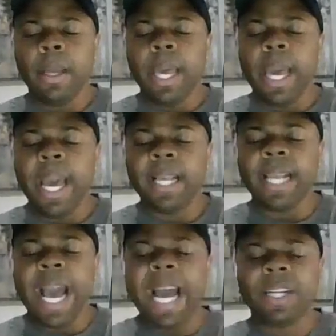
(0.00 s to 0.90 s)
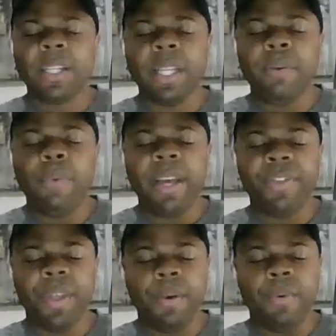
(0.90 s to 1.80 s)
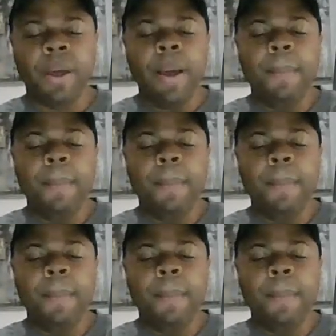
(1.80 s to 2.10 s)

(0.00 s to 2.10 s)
is actually with you.